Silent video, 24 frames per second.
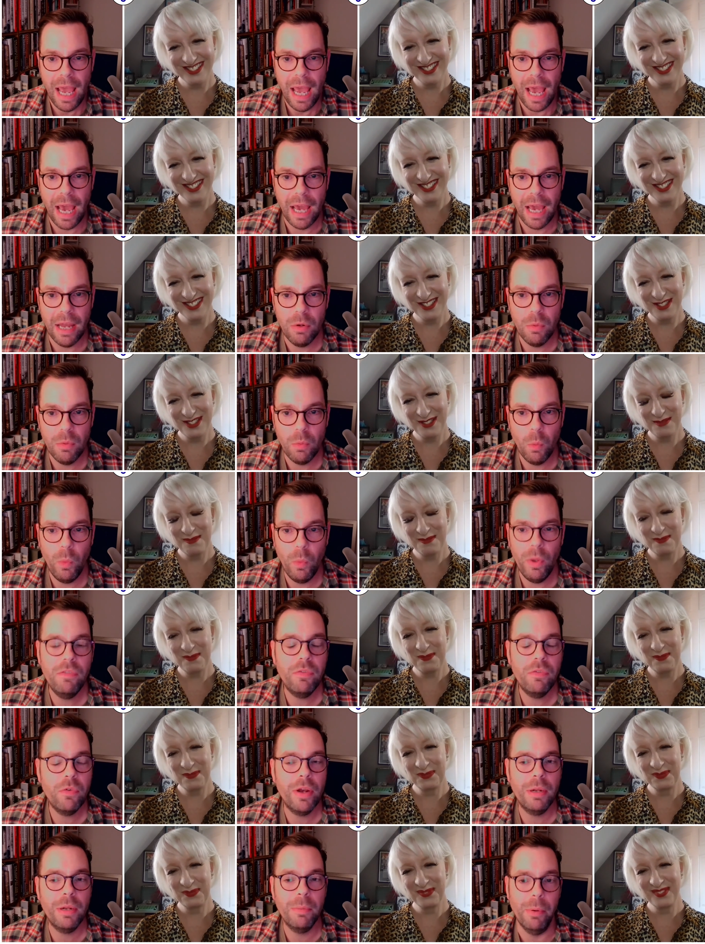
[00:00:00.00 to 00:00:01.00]
Speaker 1: And we've
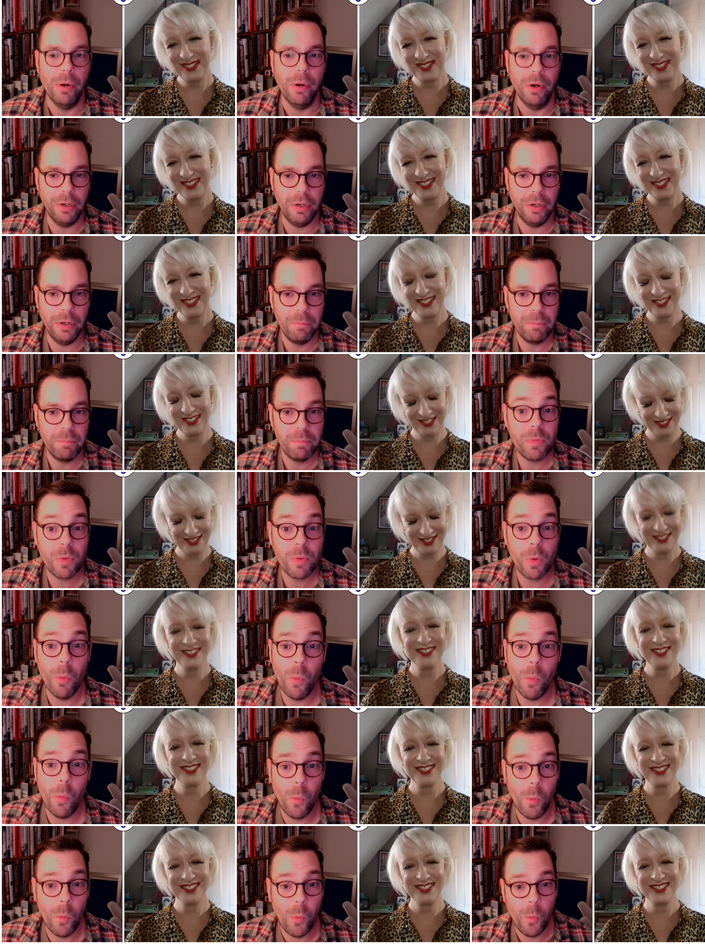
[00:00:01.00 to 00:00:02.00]
read a book
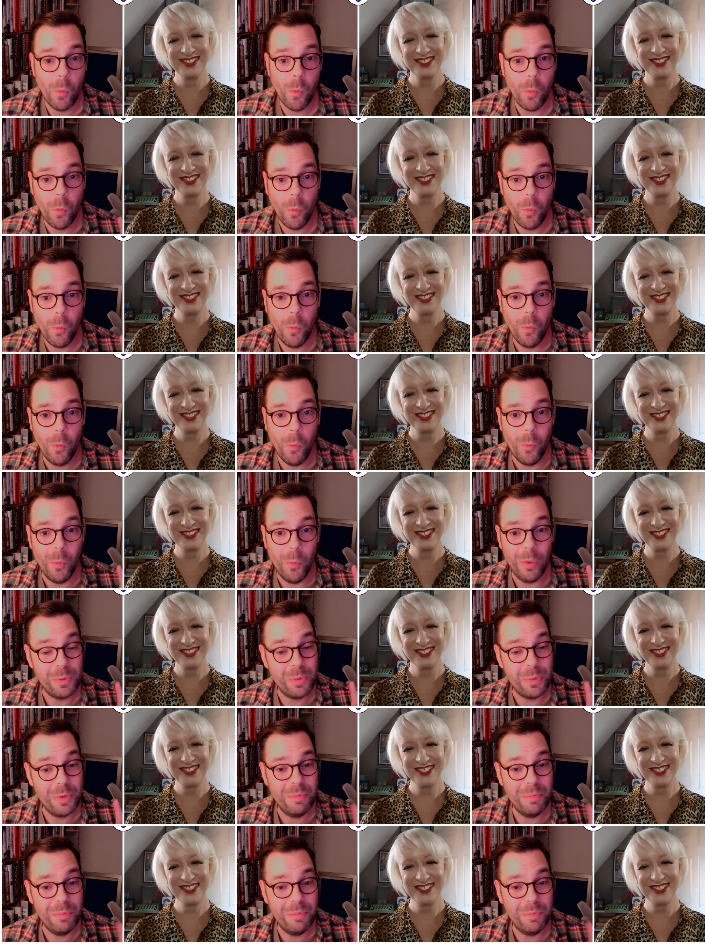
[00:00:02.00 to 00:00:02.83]
which we've